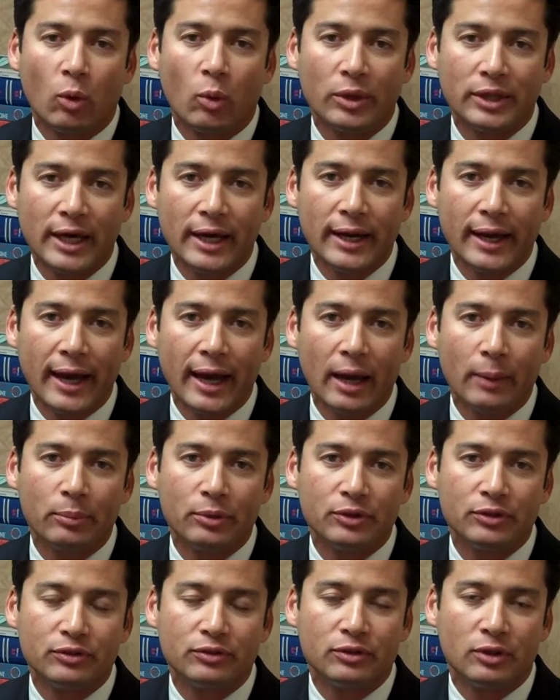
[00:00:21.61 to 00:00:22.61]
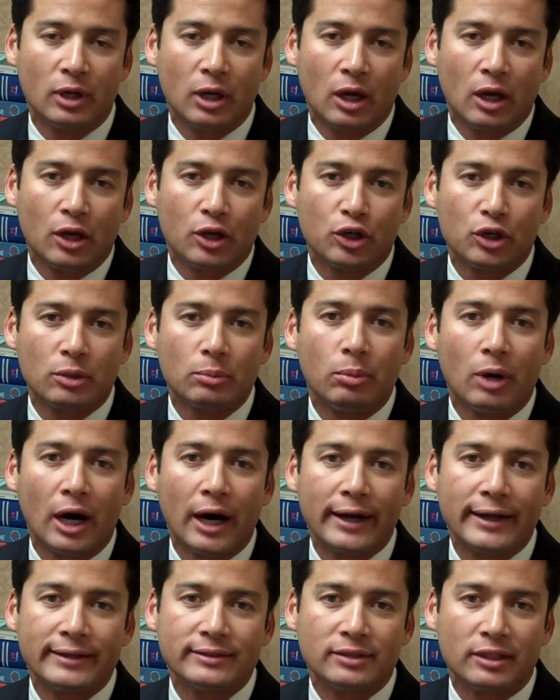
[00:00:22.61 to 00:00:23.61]
When that happens, your
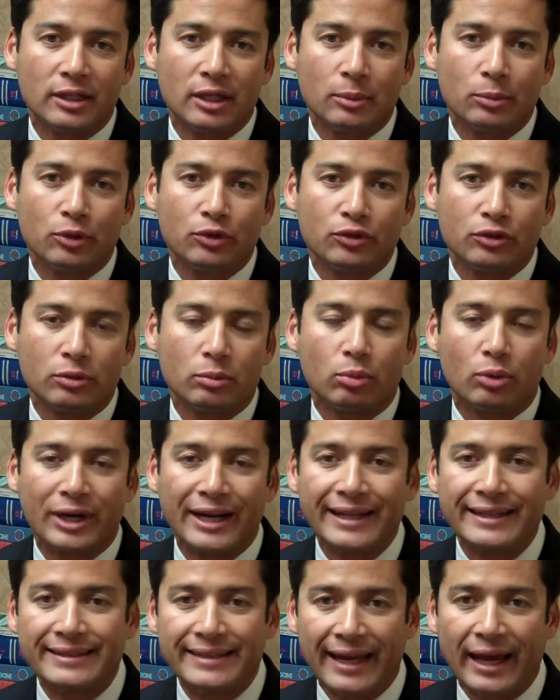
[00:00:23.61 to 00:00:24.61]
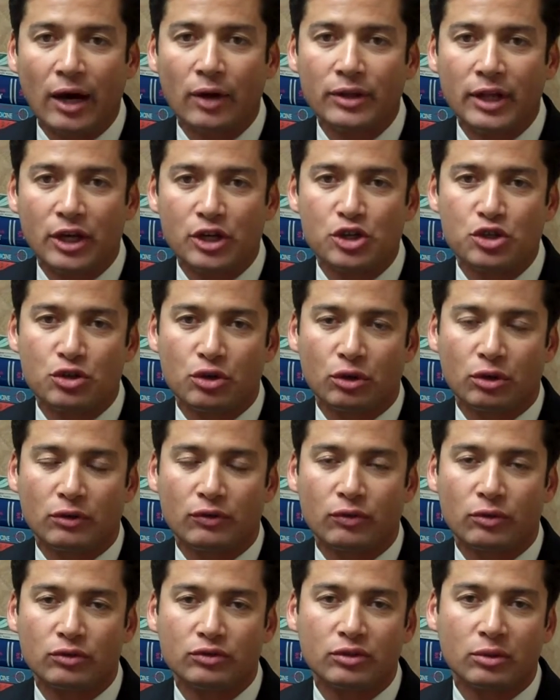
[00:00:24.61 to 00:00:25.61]
body is unable to break down that sugar
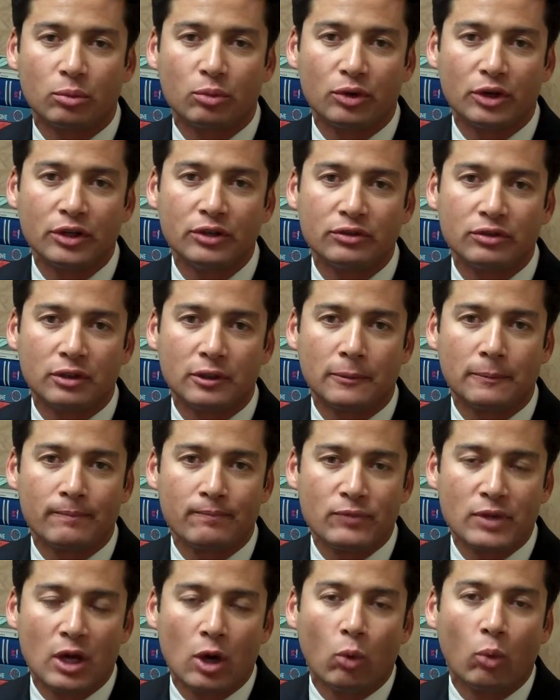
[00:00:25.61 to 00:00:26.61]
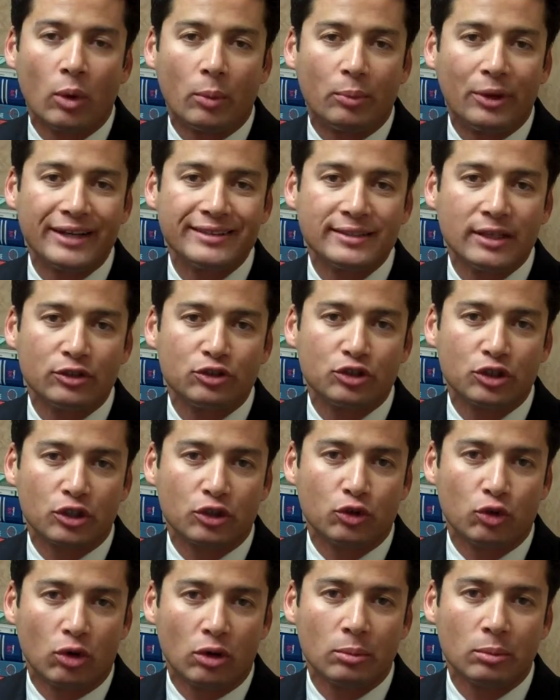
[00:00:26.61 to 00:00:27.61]
for some reason. What breaks down
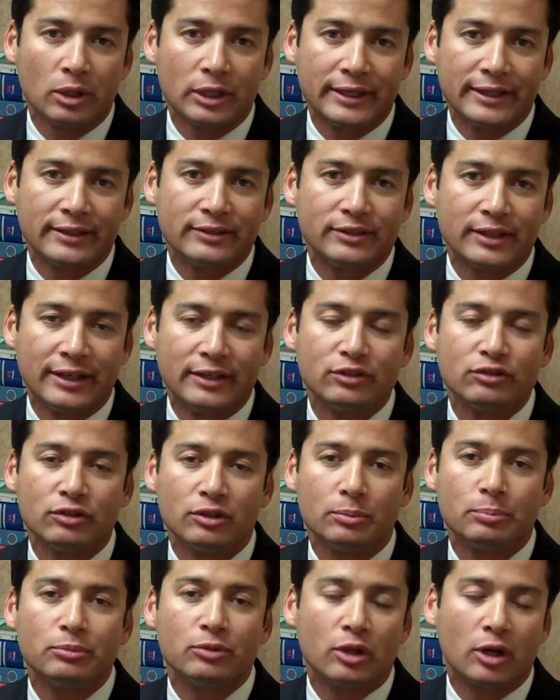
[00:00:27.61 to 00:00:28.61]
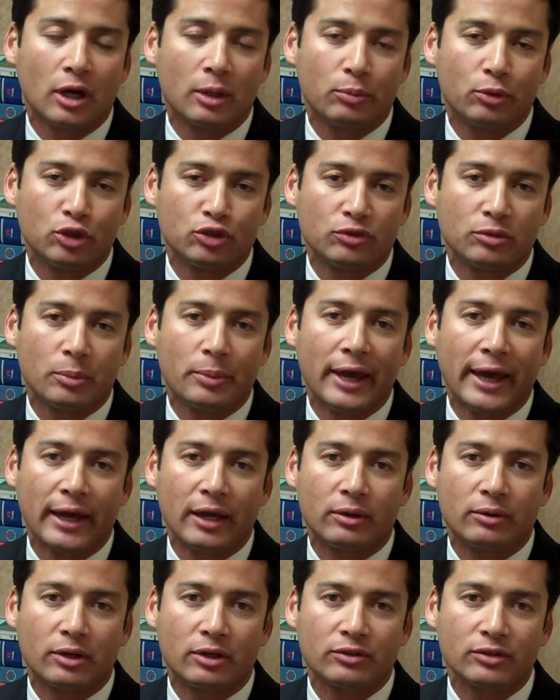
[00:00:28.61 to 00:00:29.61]
sugar normally is insulin produced from the
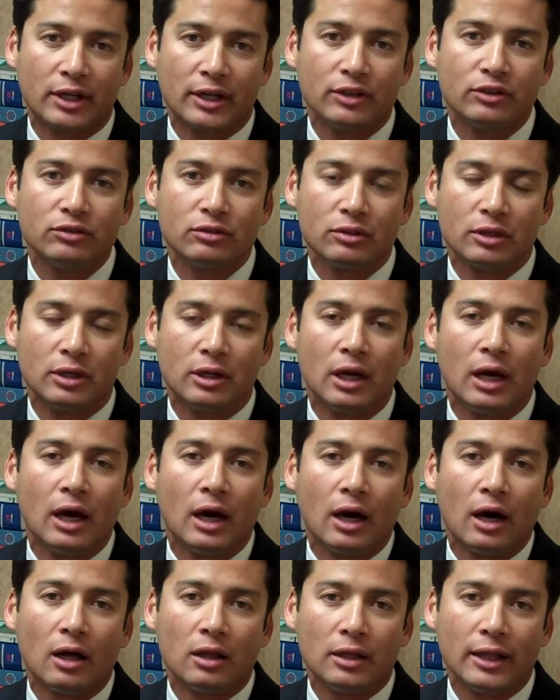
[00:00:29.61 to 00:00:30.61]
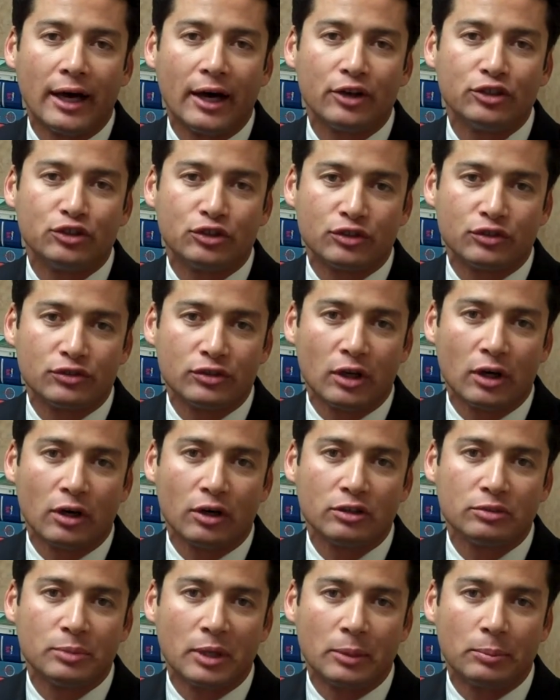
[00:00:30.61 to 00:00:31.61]
pancreas. That insulin allows your
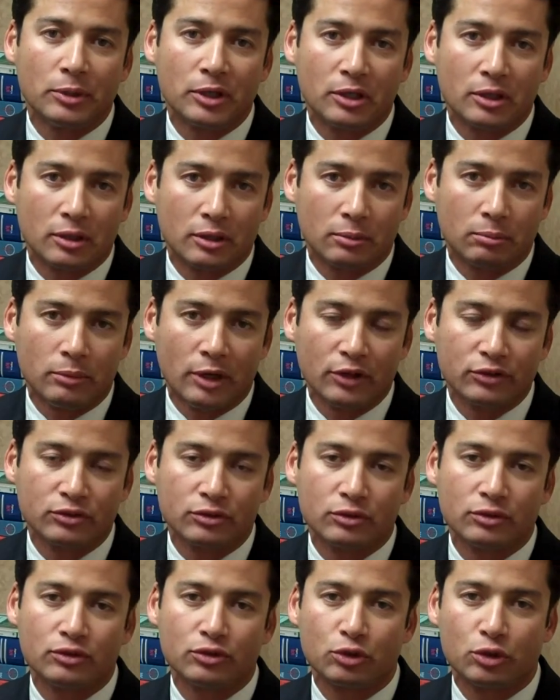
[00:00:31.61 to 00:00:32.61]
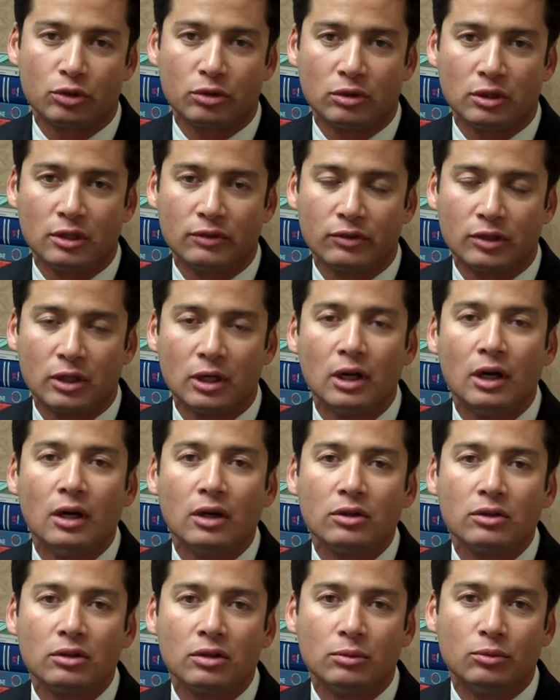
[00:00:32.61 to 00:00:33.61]
cells, maybe your muscles or your liver,
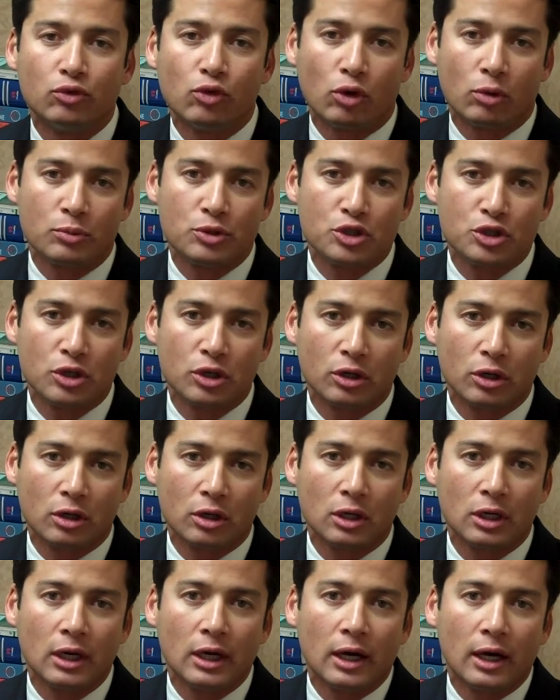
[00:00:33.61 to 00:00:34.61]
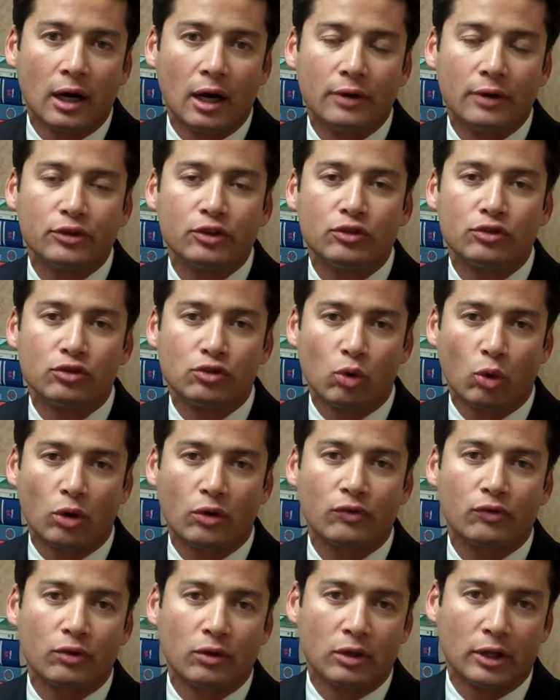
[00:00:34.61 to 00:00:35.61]
to absorb sugar to
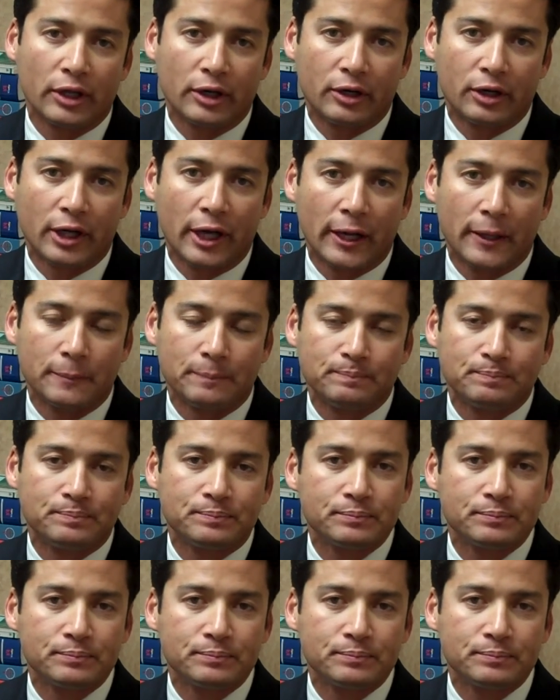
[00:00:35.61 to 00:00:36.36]
store it for a later date.